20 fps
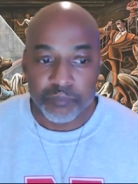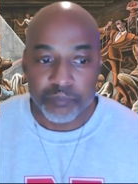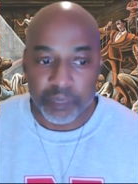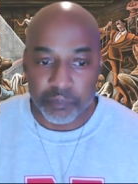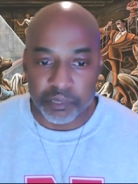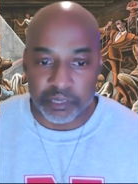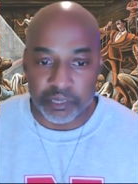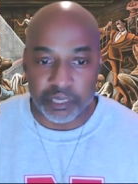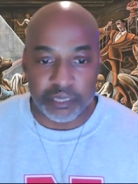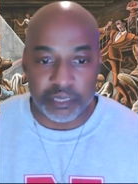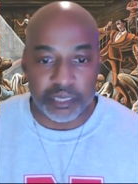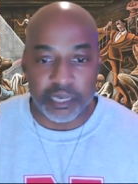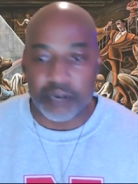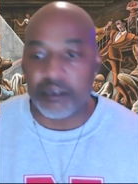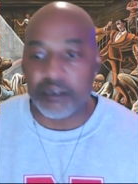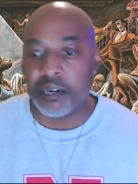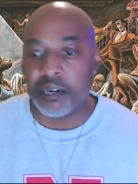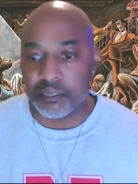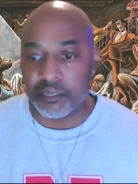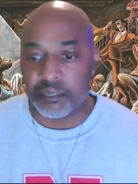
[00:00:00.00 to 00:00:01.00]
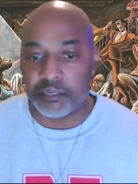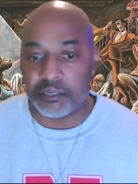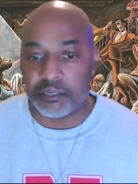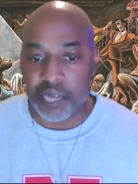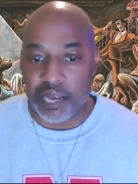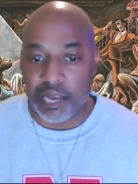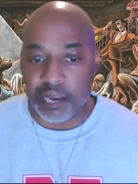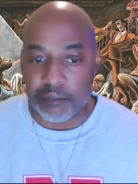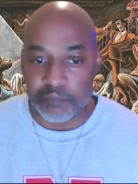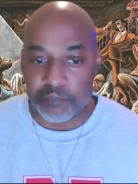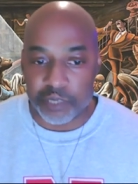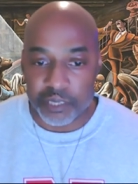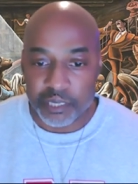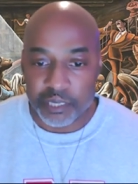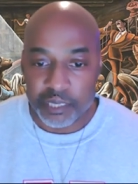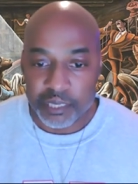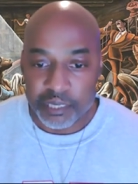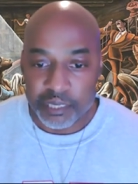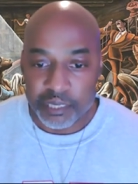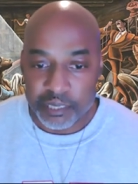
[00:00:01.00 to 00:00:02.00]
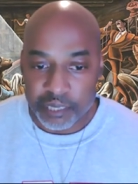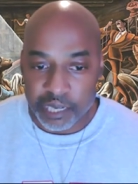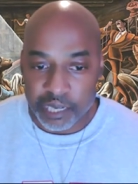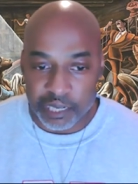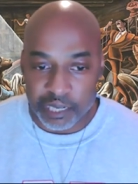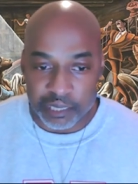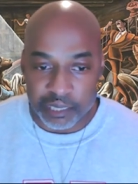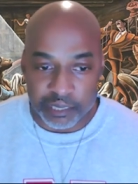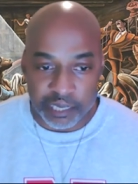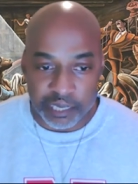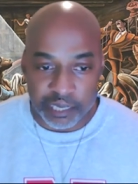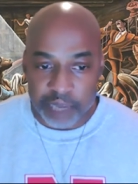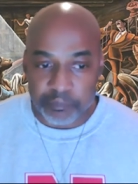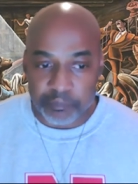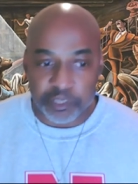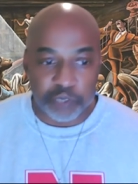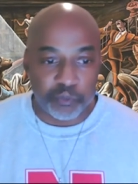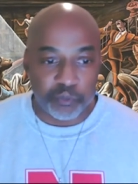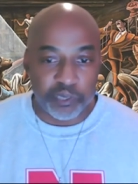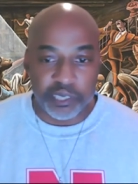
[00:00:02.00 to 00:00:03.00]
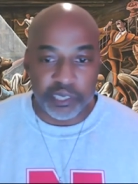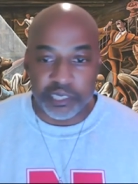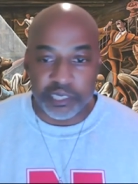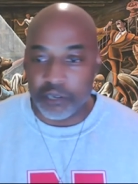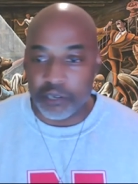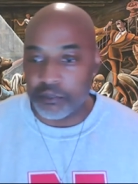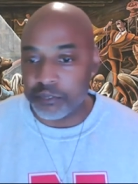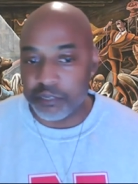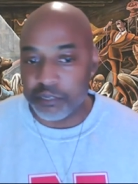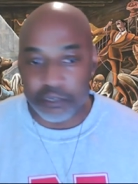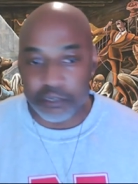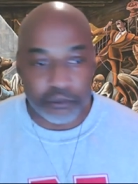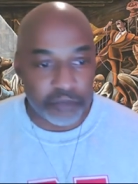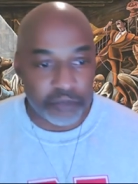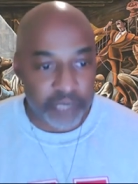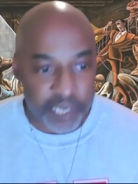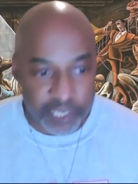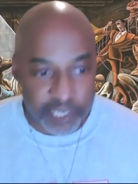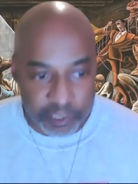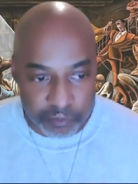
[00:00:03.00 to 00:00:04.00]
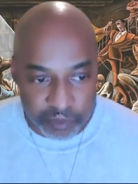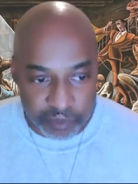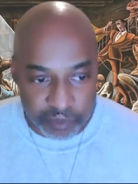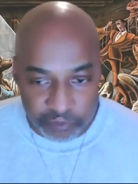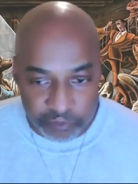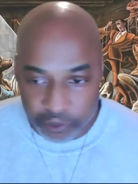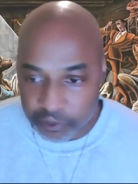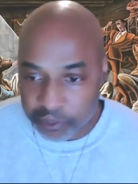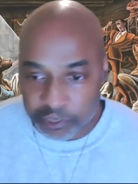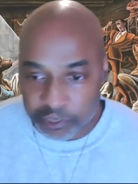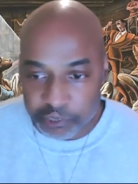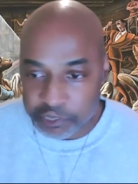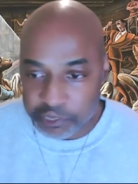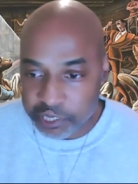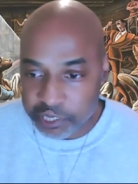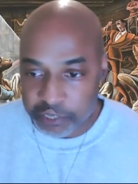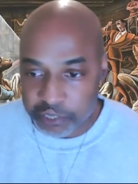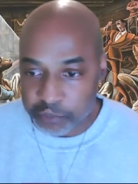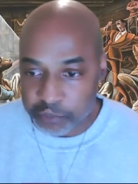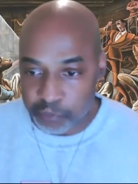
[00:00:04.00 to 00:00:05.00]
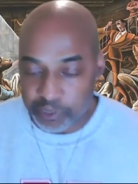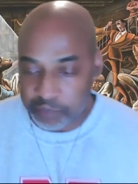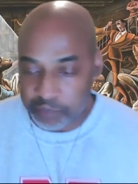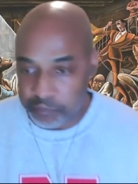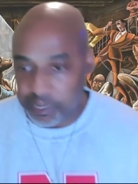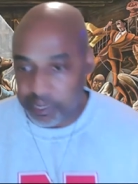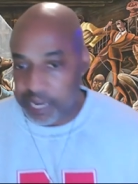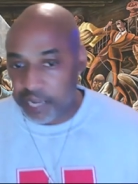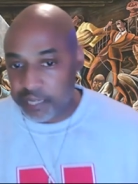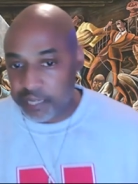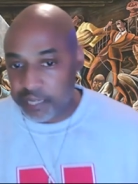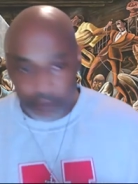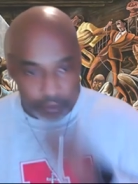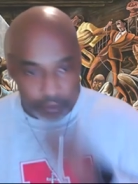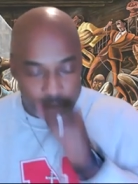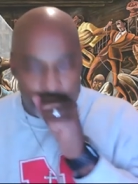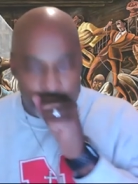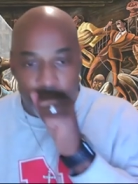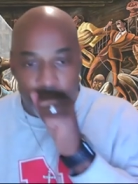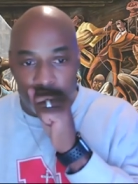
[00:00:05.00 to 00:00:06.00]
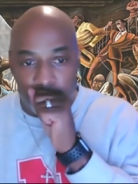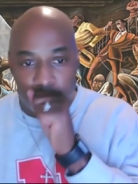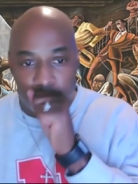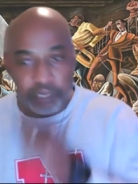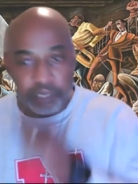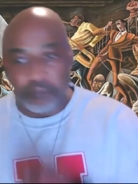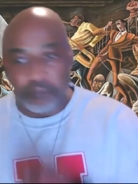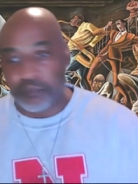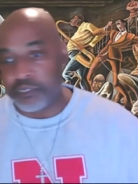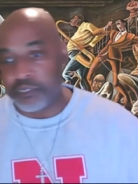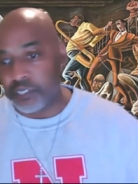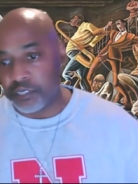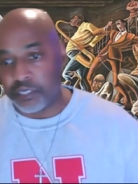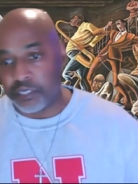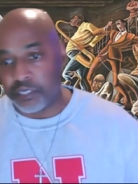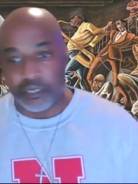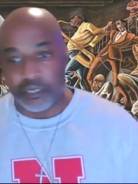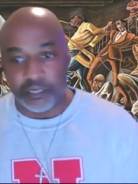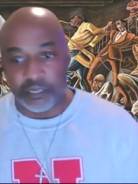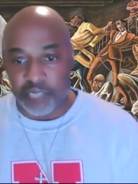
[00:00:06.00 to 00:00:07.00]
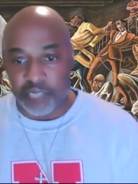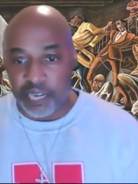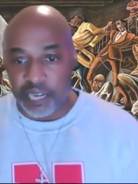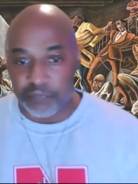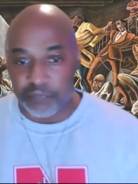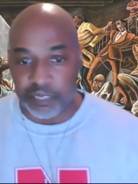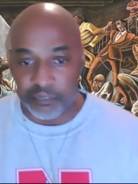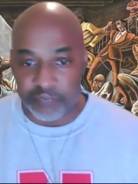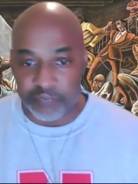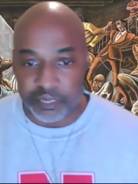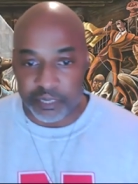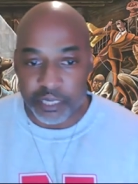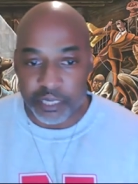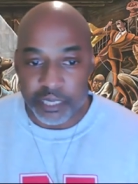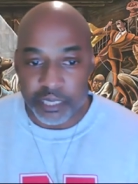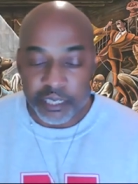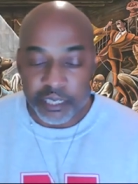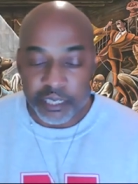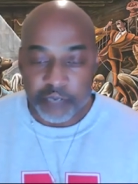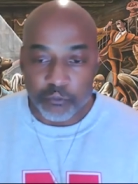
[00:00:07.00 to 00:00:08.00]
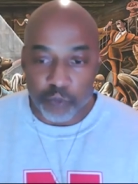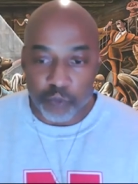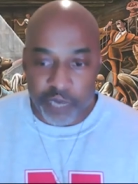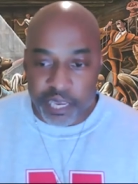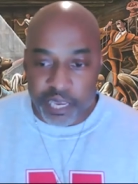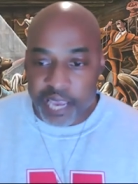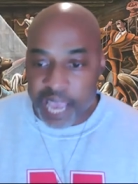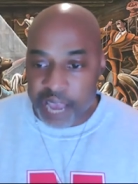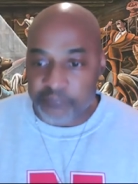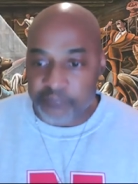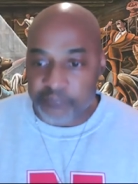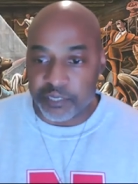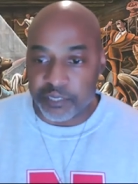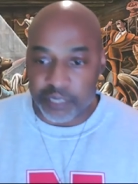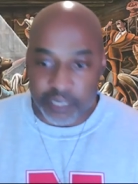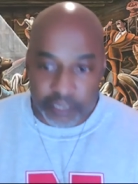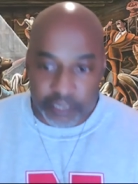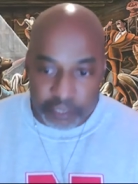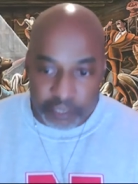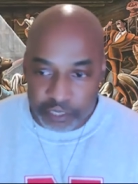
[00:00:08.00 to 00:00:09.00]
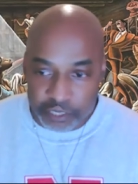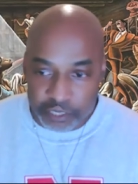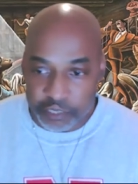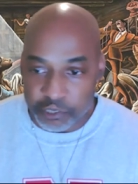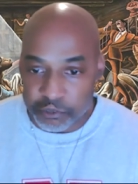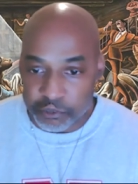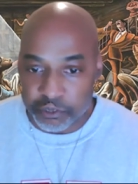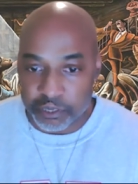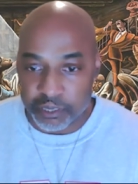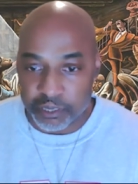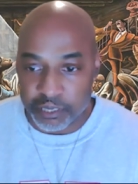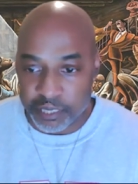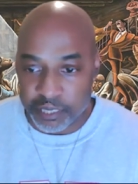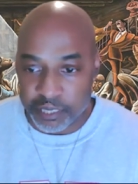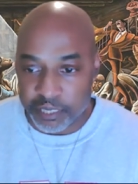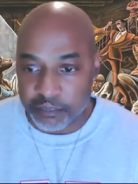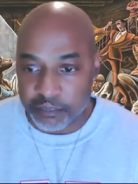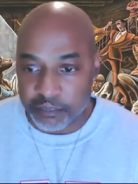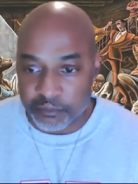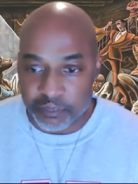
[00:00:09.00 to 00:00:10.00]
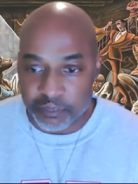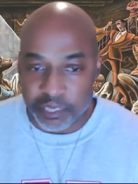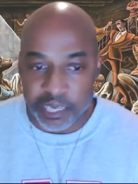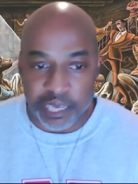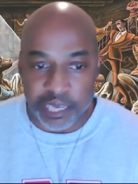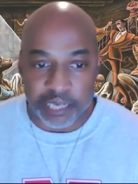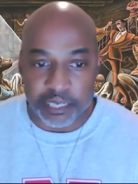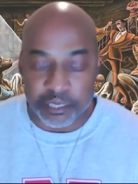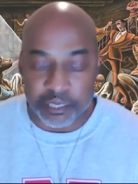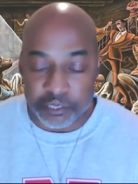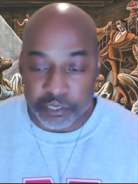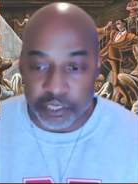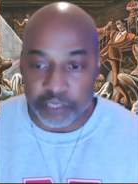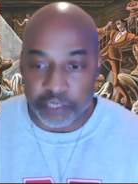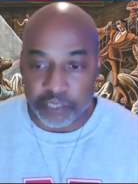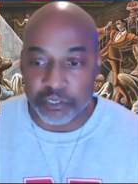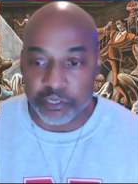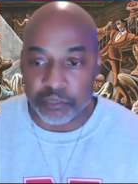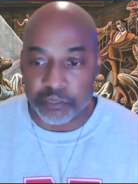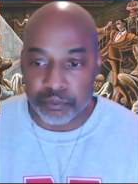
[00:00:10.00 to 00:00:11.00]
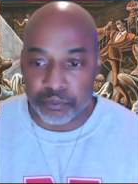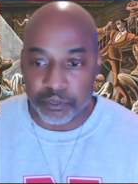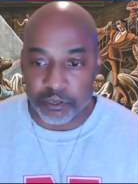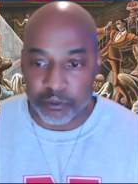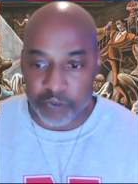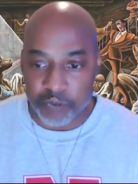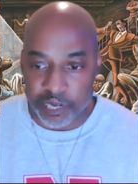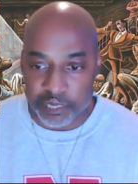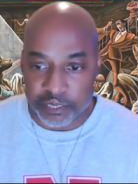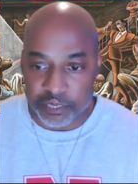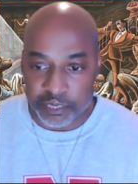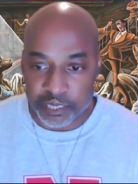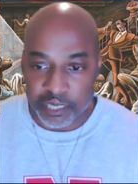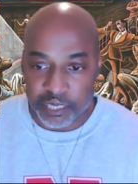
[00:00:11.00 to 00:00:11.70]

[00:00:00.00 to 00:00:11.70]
But then there are other times, like between the Old and New Testament, 400 years went by. People just couldn't stop living. We have to continue to live and continue to progress.